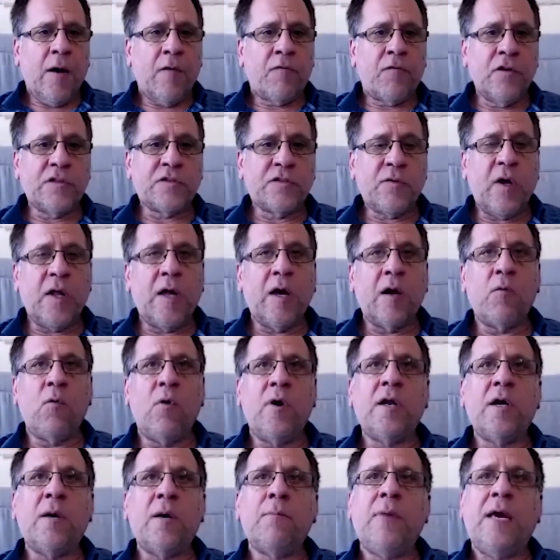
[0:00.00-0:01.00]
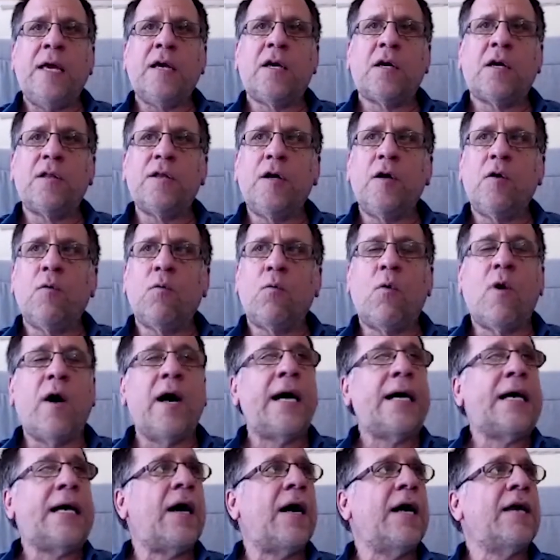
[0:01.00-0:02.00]
First of all, I want to make clear
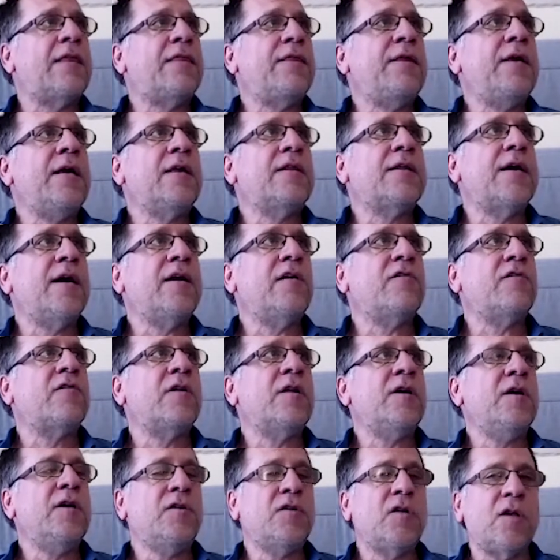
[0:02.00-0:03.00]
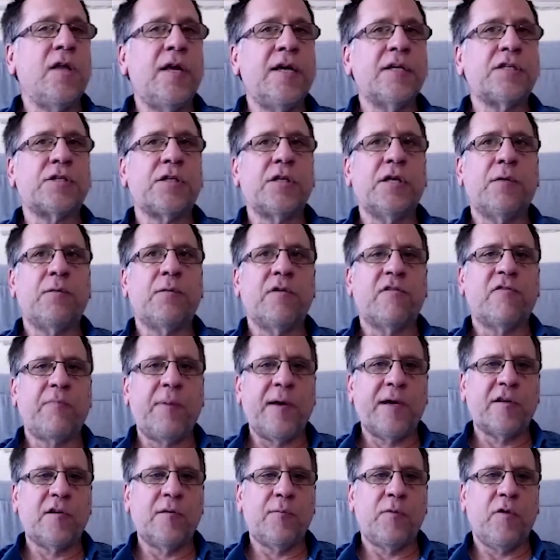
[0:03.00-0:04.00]
why I think that is an intellectually
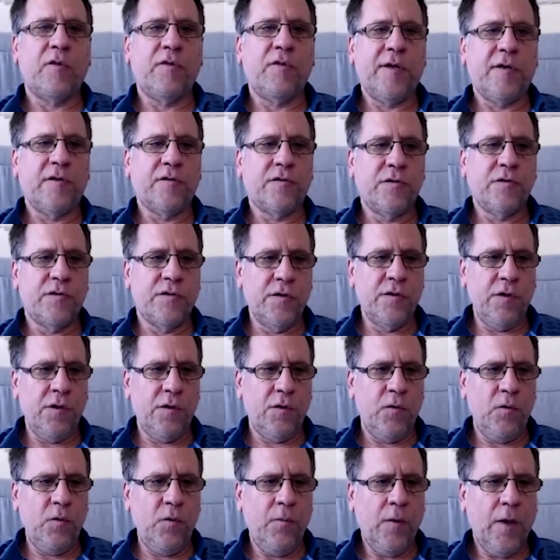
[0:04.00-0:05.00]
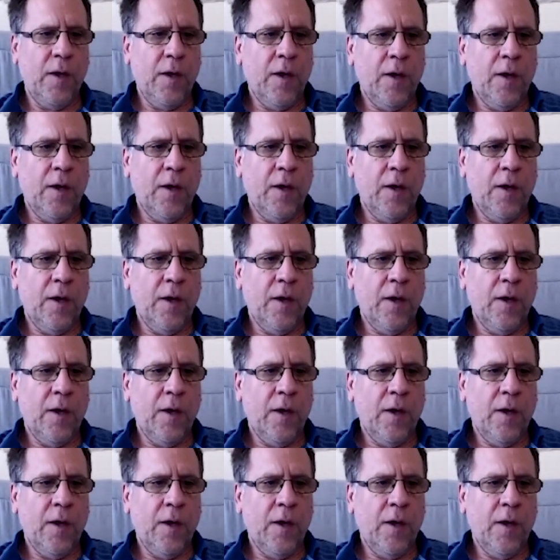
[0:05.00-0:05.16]
respectable thing to do,